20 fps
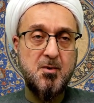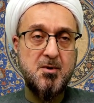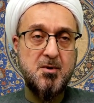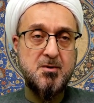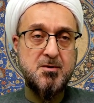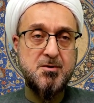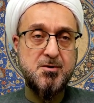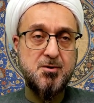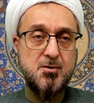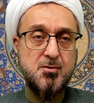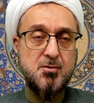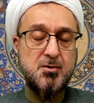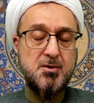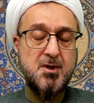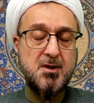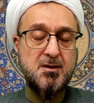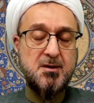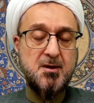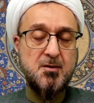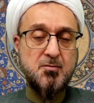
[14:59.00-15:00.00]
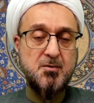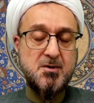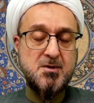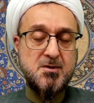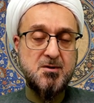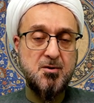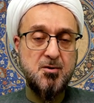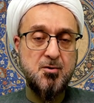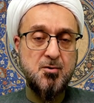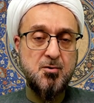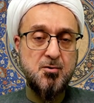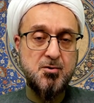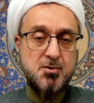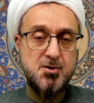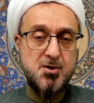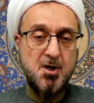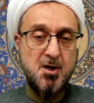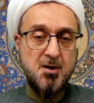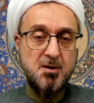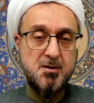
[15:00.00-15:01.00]
saw that there was no
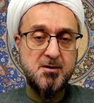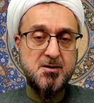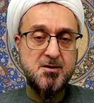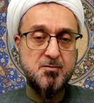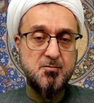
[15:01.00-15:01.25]
chance